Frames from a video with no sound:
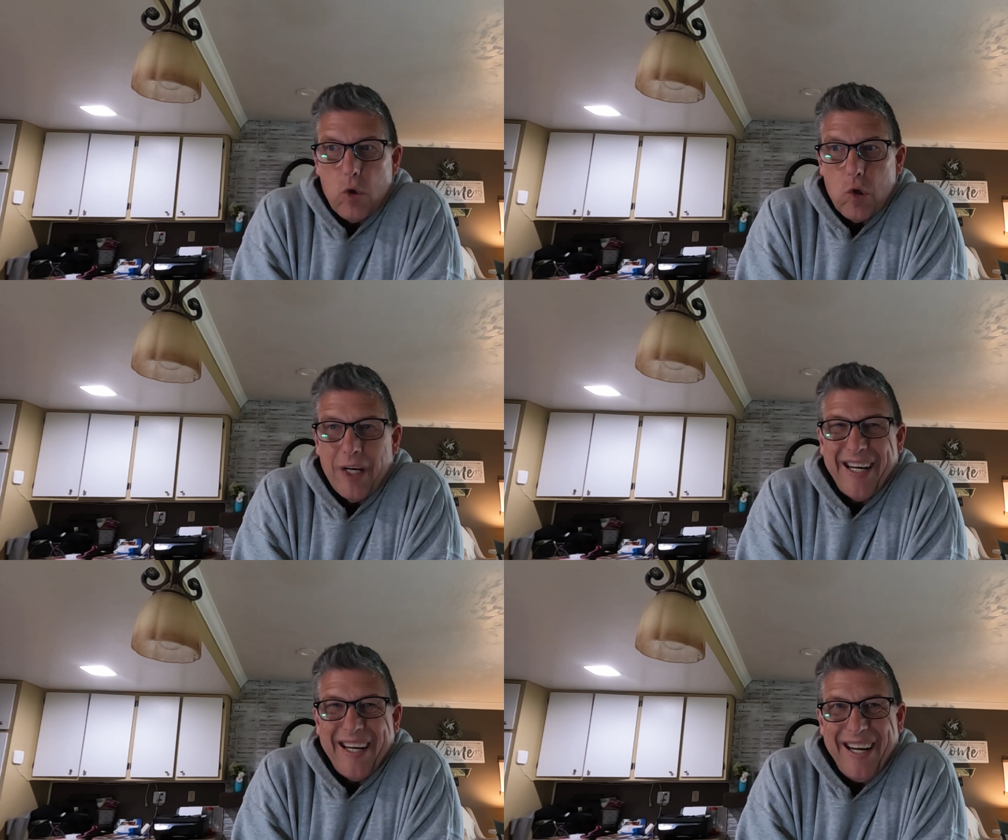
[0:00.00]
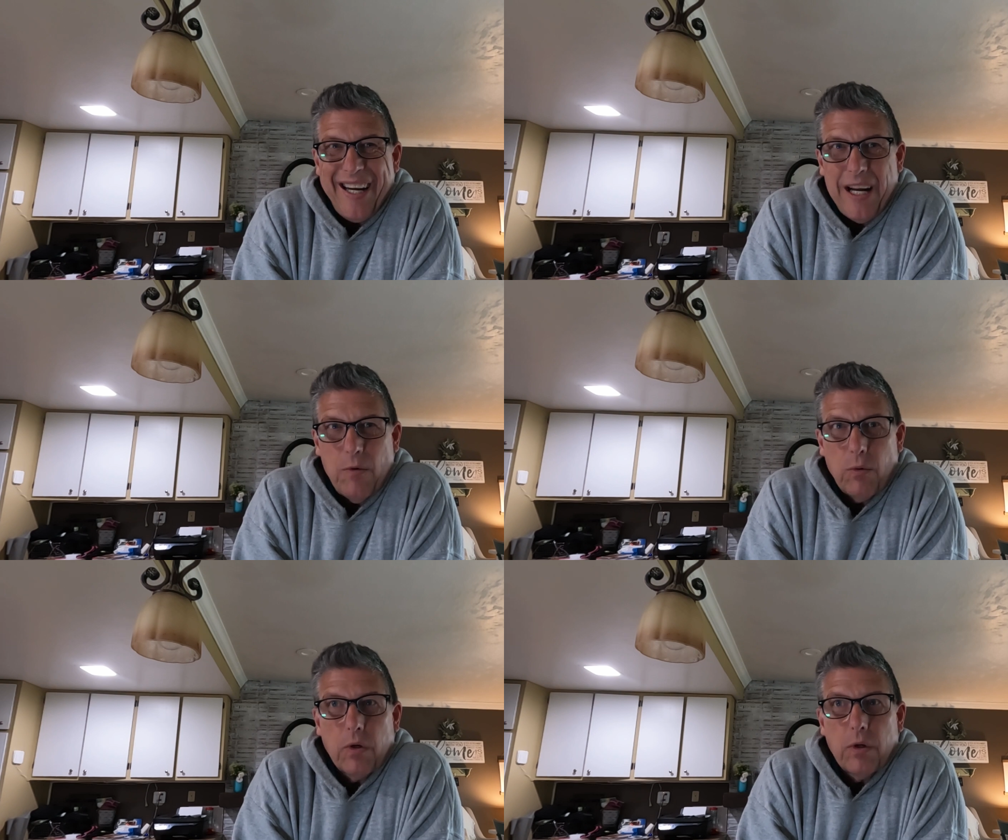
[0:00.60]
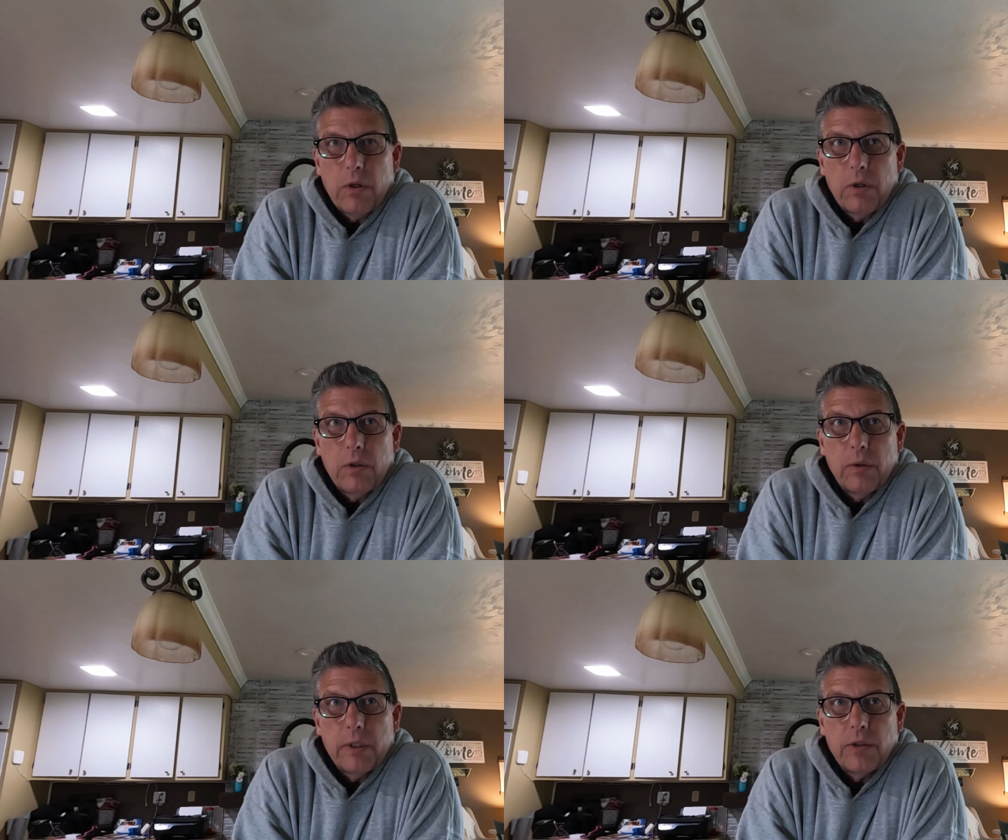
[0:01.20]
Today we're going
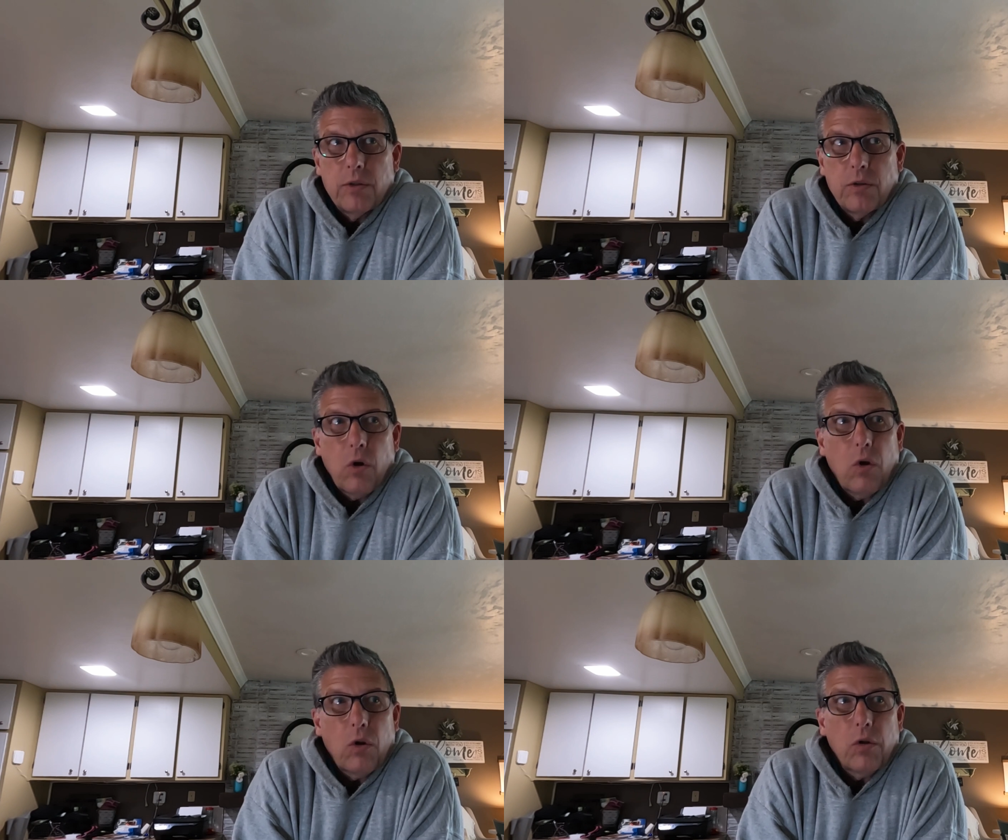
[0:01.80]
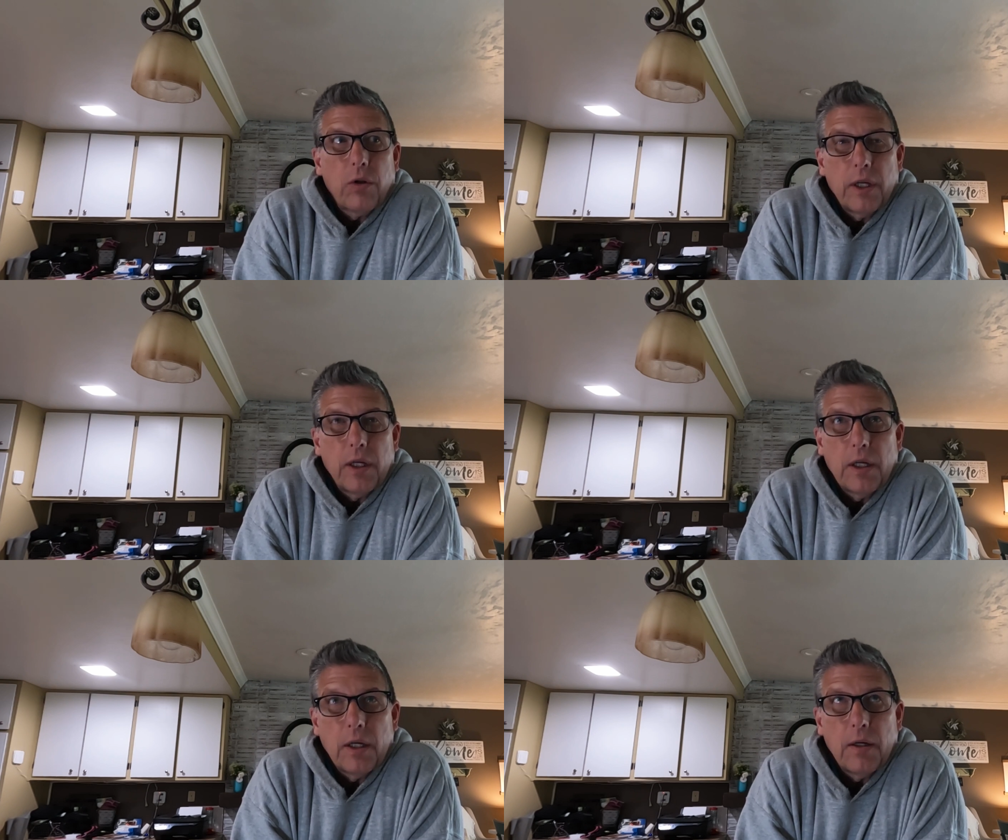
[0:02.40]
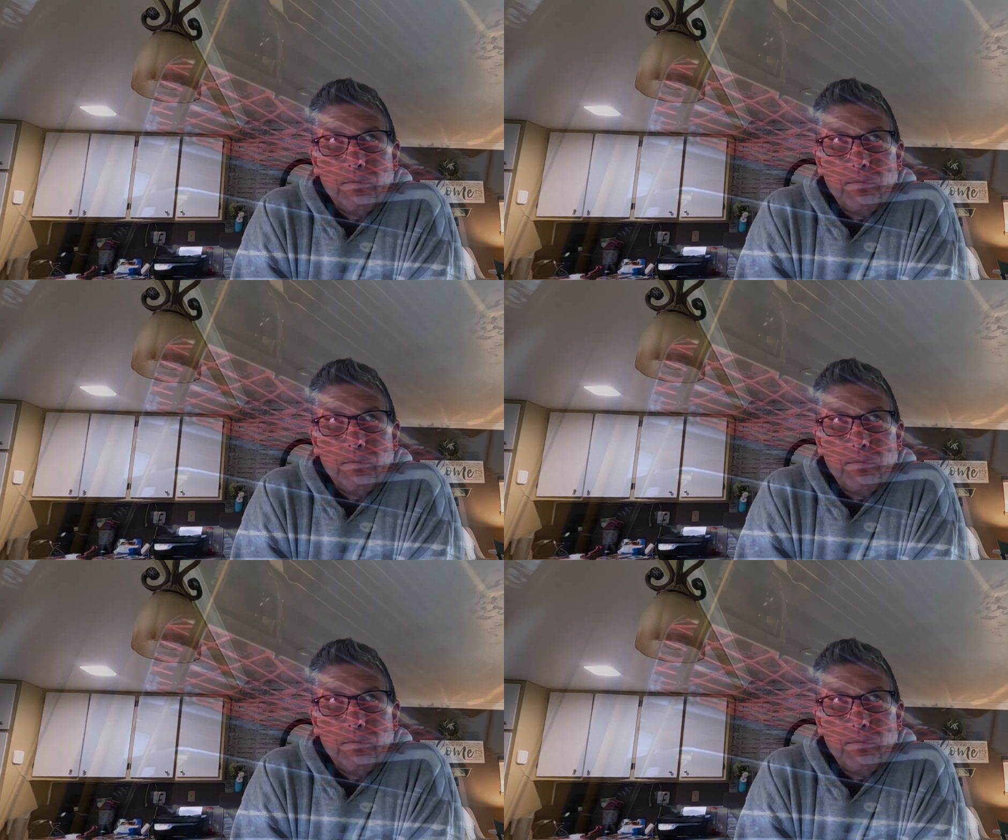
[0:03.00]
to install the